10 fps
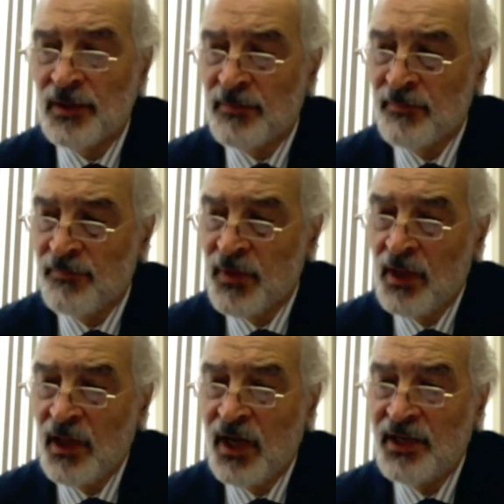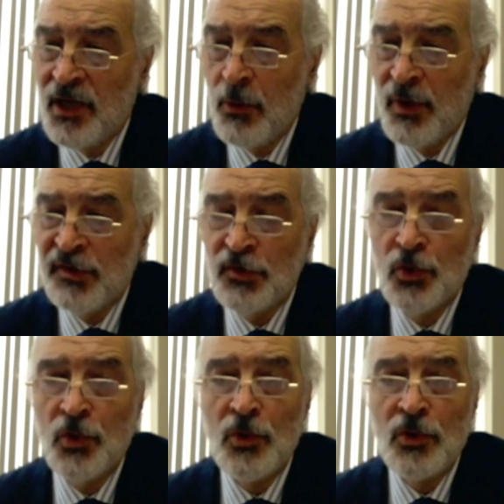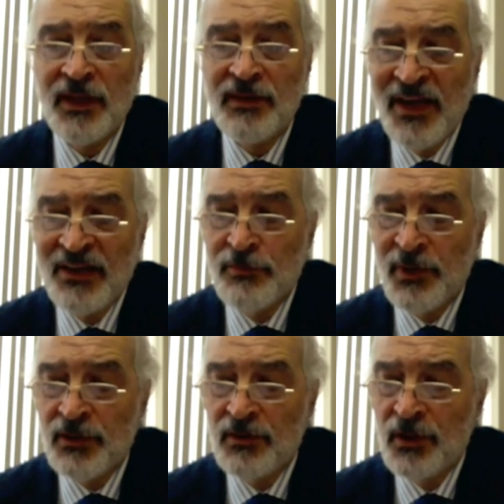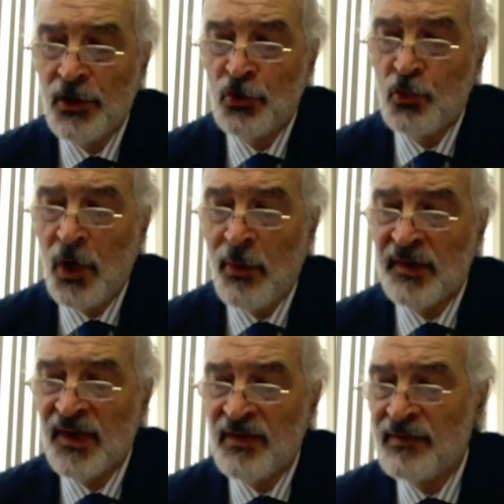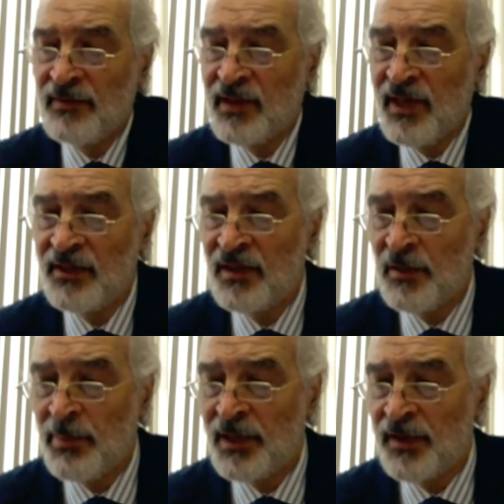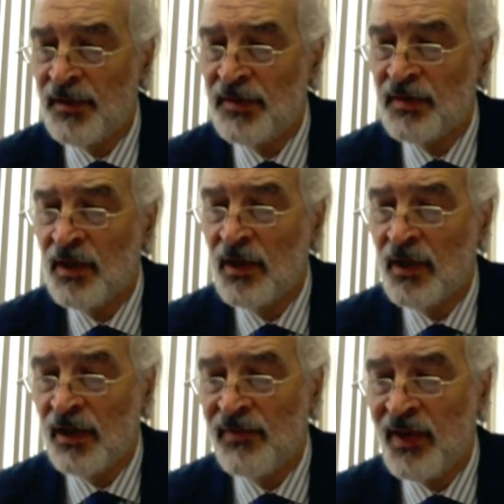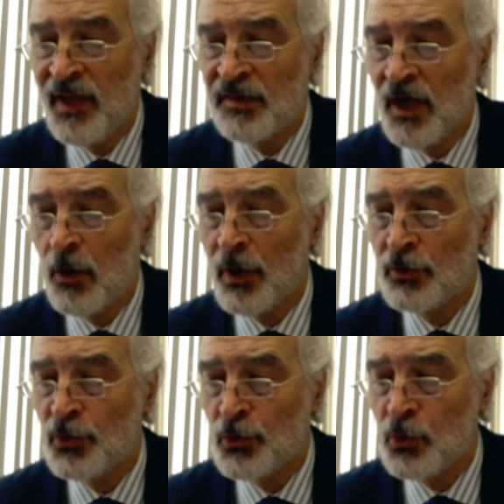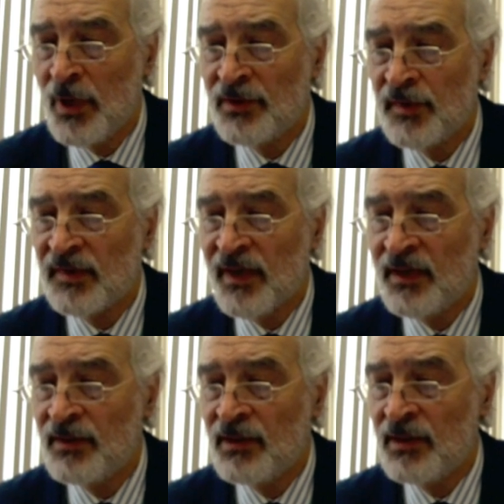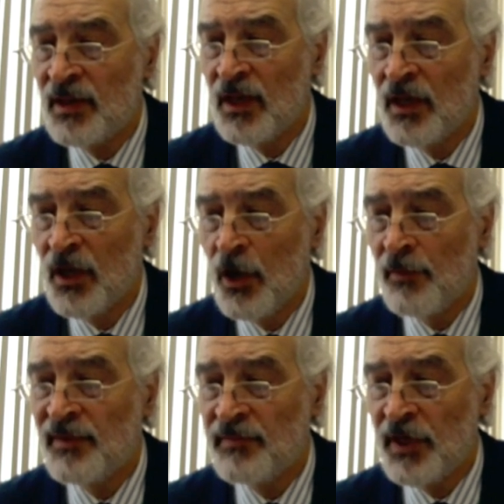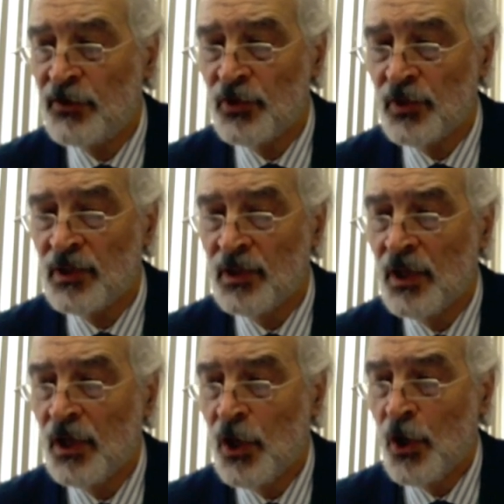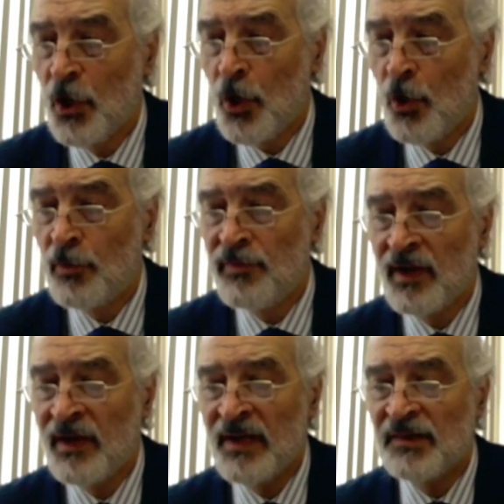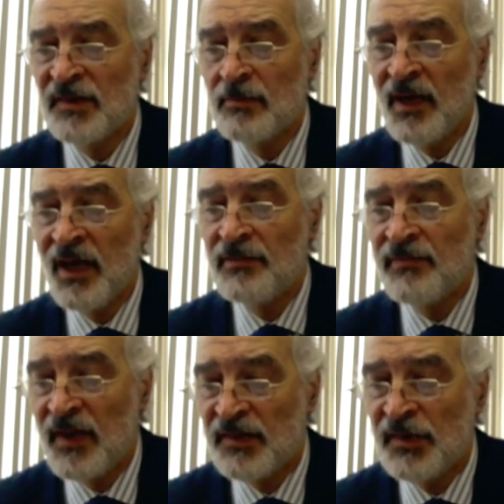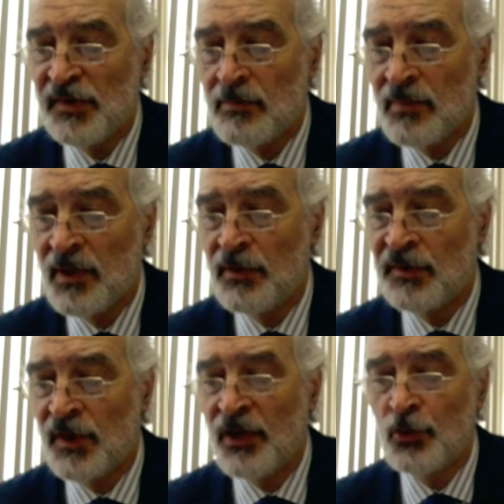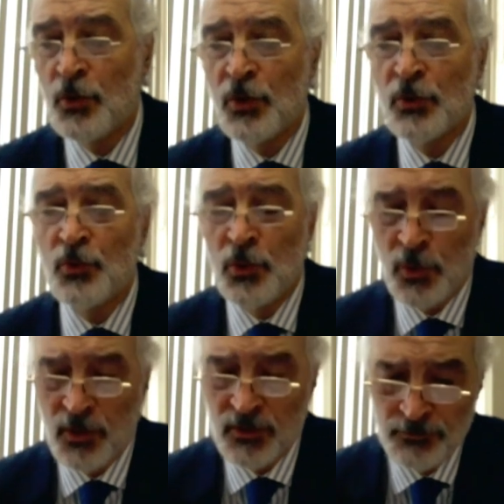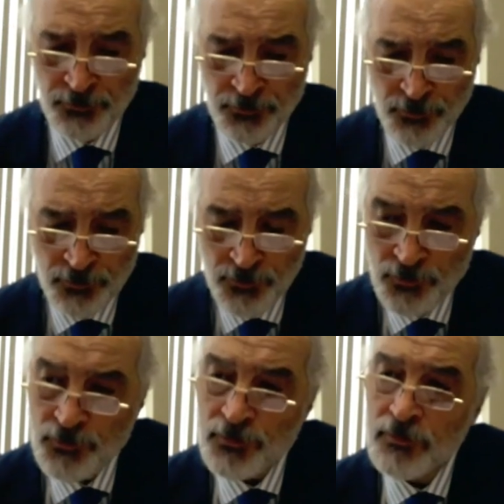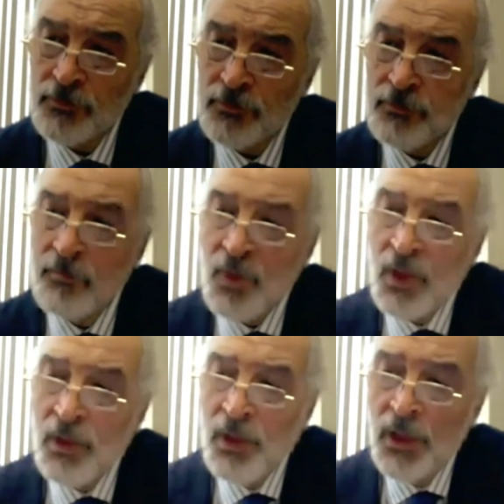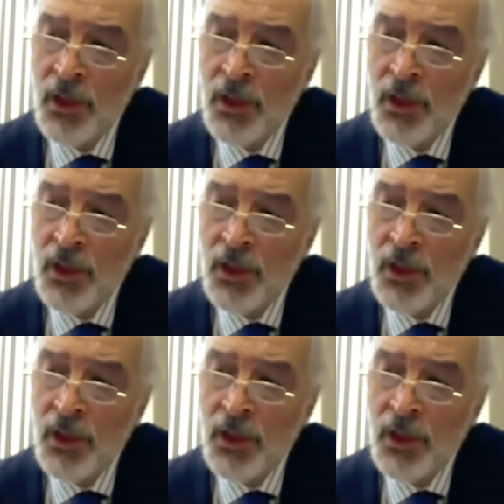for stability and moderation in the region, and our strong attachment to our sovereignty and independence reflects our true understanding of the victory over Nazism and fascism in the Second World War.